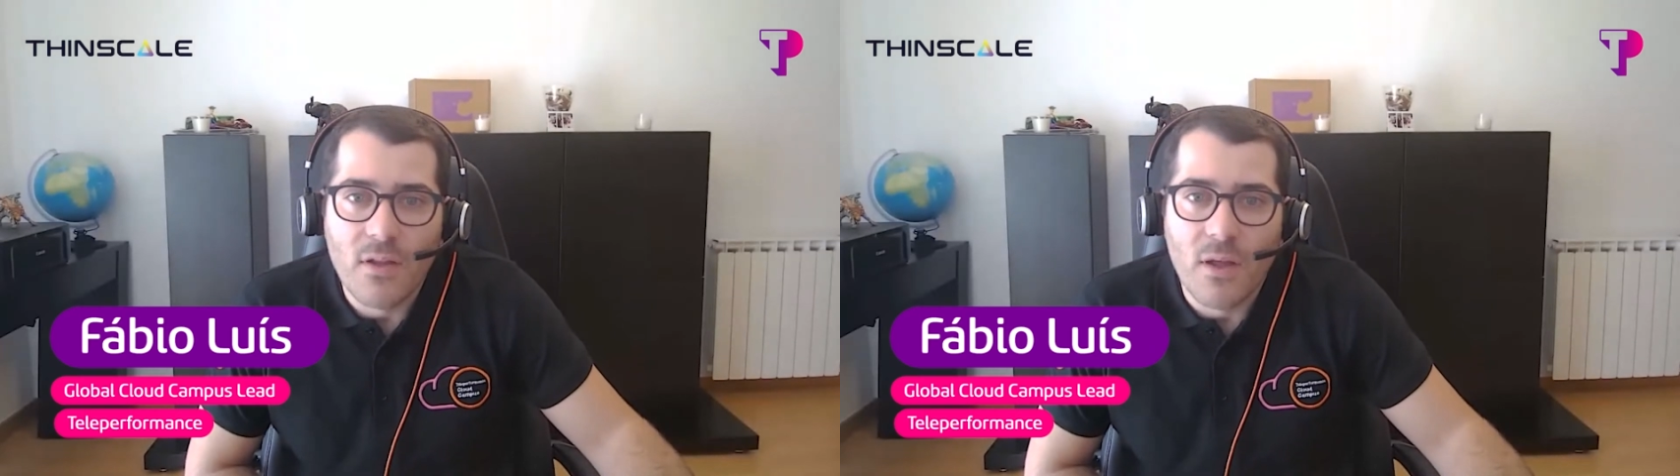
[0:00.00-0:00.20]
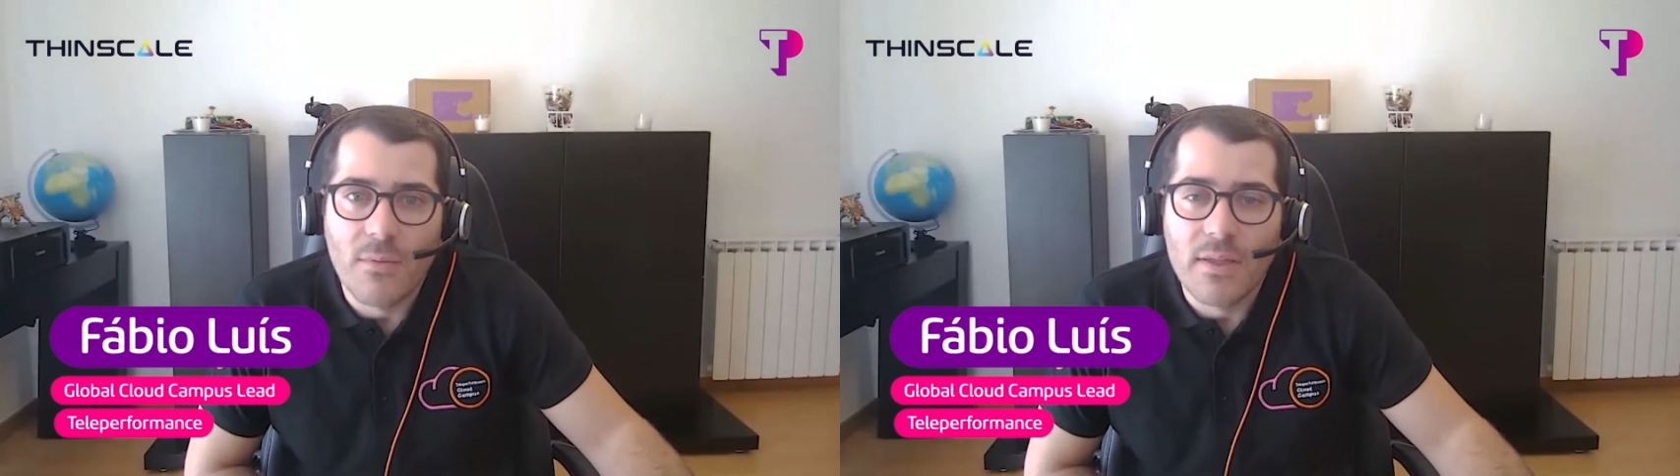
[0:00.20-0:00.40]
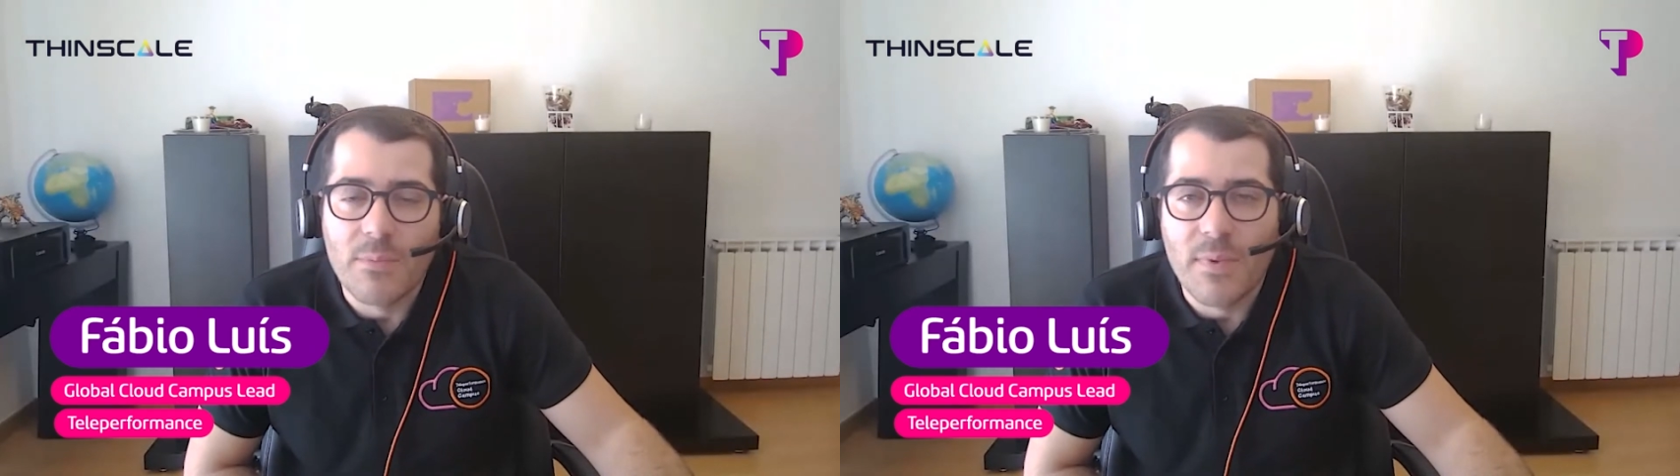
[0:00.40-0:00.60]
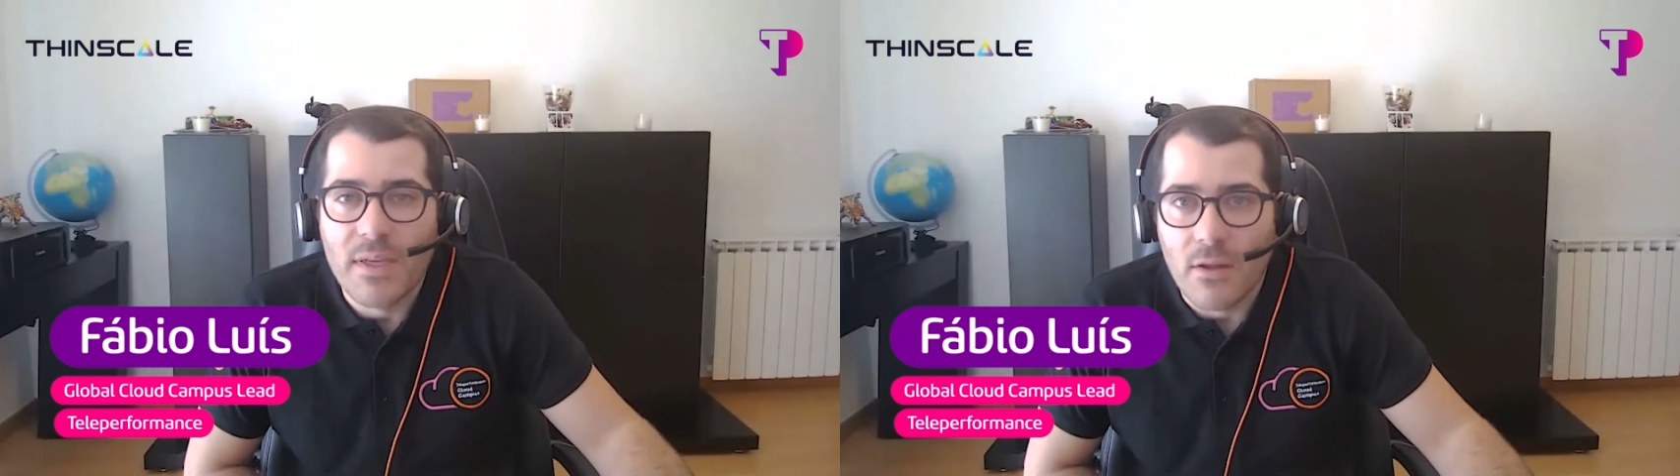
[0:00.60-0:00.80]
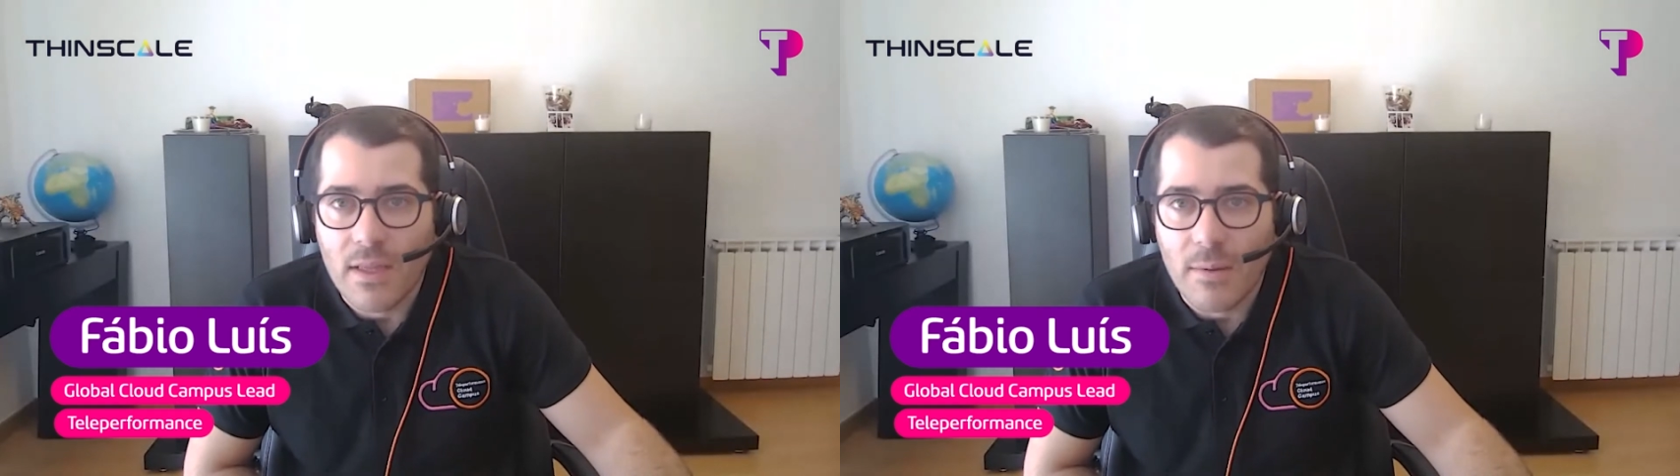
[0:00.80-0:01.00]
global TP
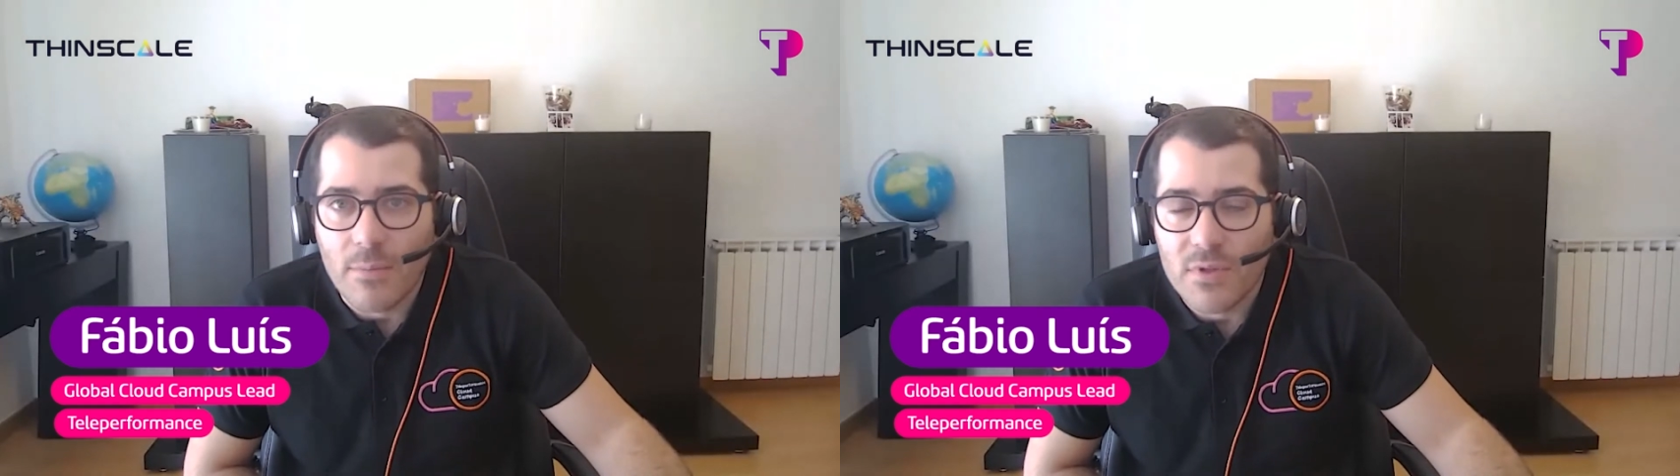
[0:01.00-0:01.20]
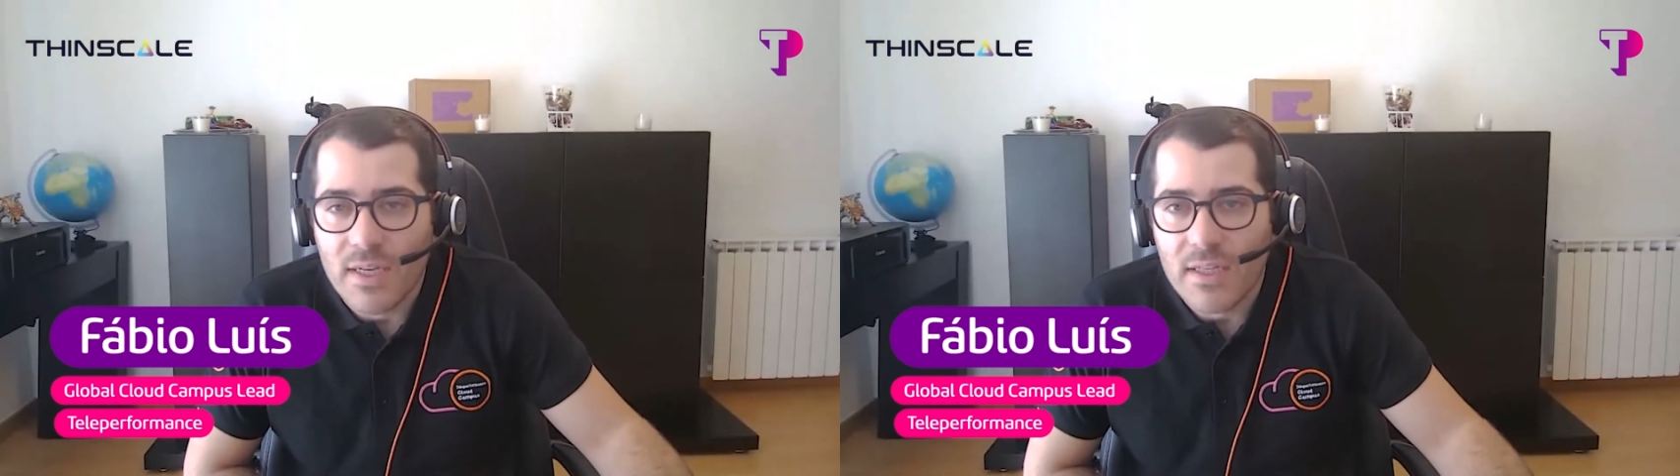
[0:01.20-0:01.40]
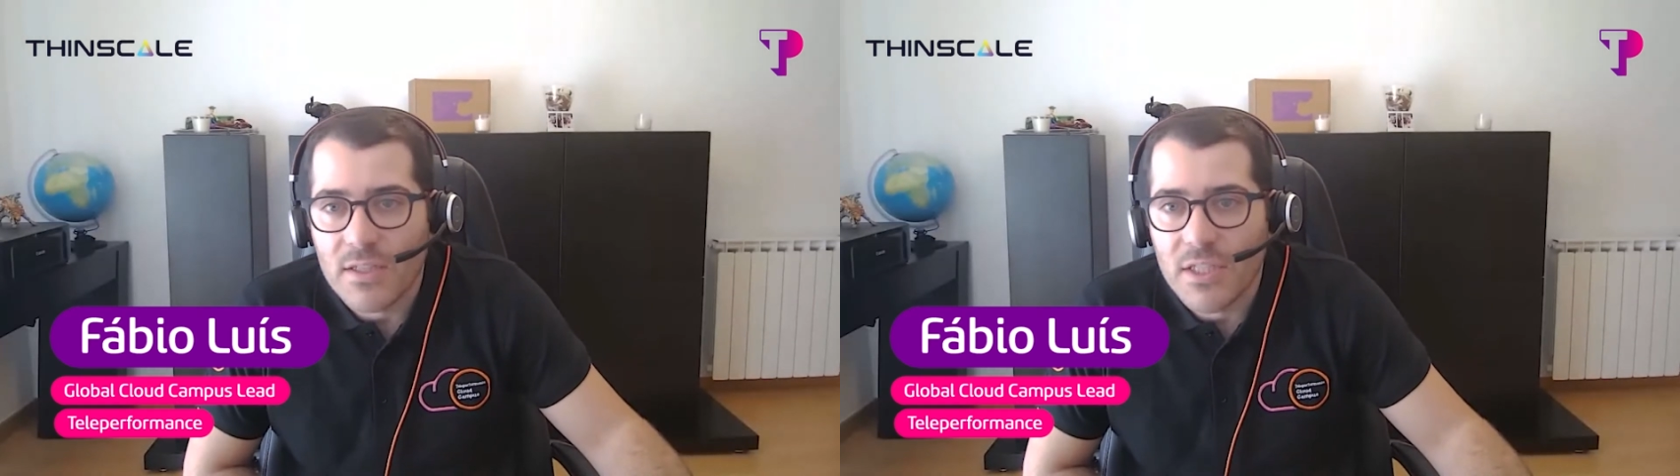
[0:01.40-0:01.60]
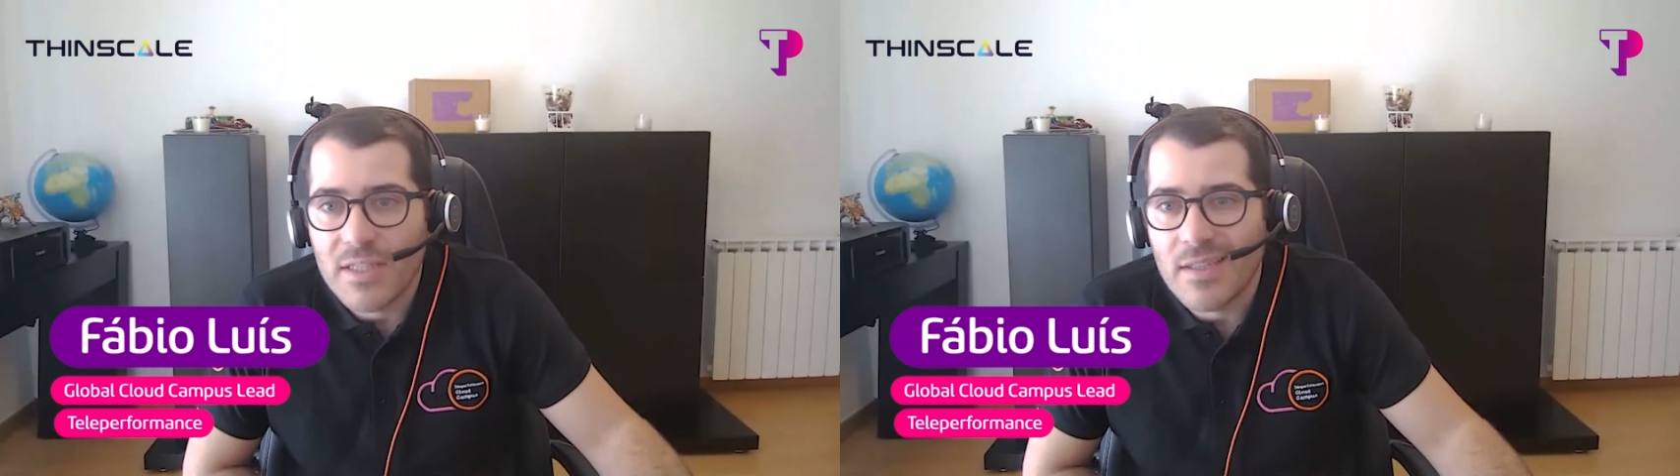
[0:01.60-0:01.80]
Cloud Campus strategy,